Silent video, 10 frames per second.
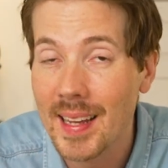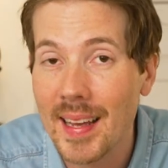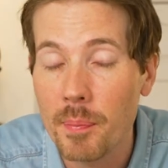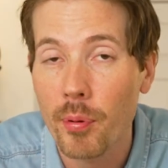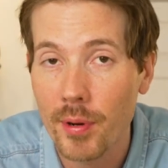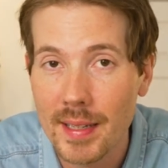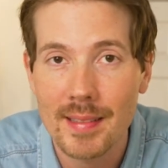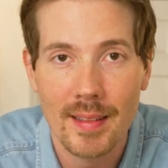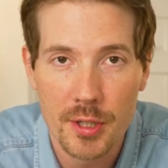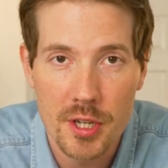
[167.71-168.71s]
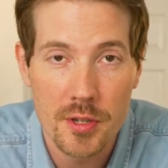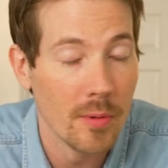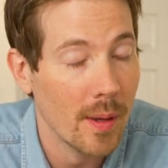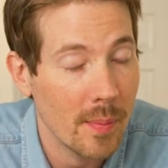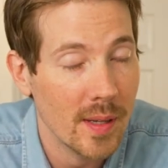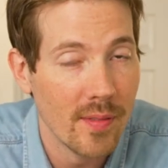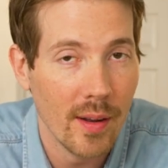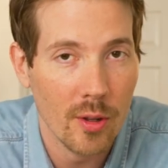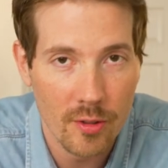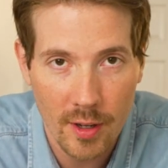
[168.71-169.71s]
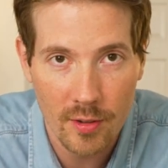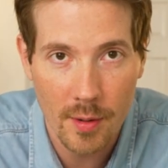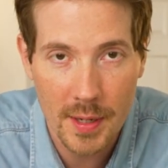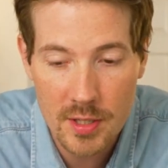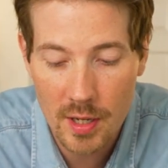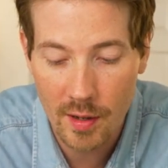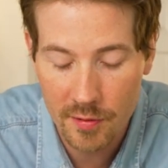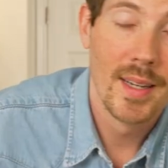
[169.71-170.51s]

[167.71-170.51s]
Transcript: a pretty delicious rib, if I don't say so myself.